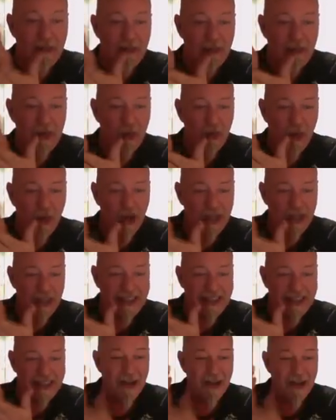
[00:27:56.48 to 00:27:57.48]
worked
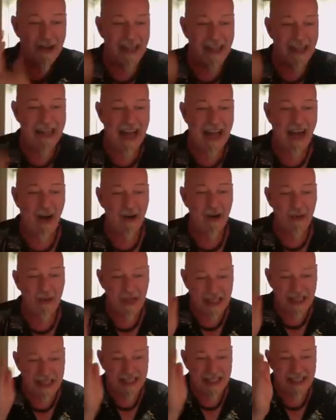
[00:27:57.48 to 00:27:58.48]
it out. Like, how do
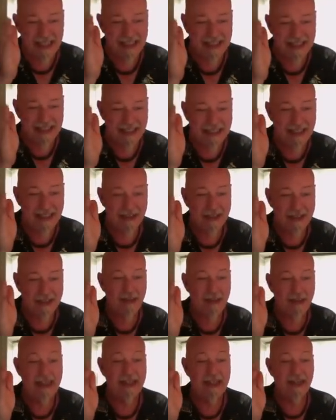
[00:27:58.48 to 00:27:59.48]
we get it, the deal
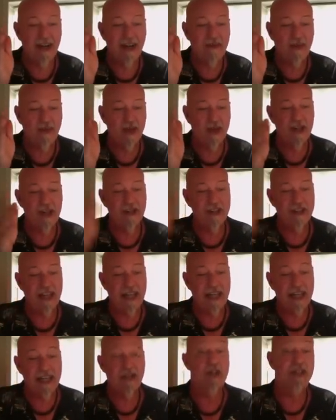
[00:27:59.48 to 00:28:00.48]
sweet enough where he'll
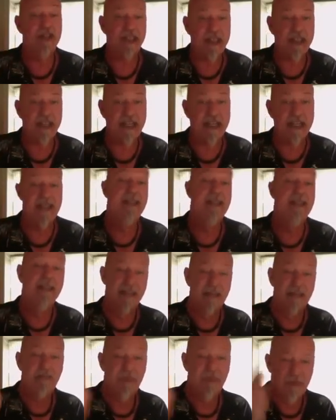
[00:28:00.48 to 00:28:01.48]
take it or she,
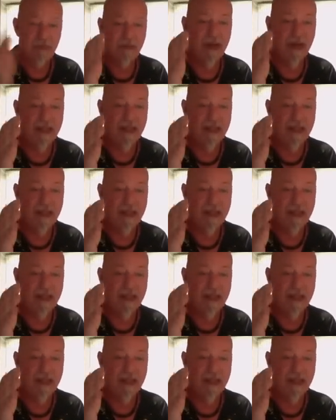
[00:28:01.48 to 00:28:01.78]
but